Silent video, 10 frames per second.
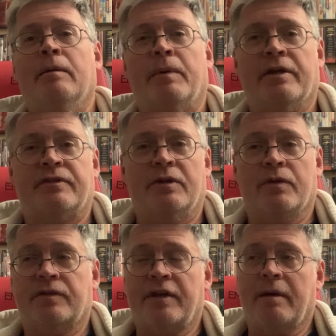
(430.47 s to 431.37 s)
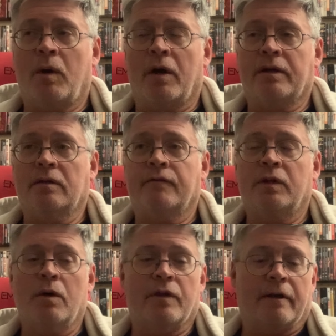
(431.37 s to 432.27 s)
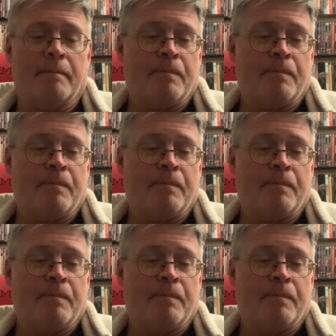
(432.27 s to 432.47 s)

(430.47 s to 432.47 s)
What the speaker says: but it's still the same article of clothing.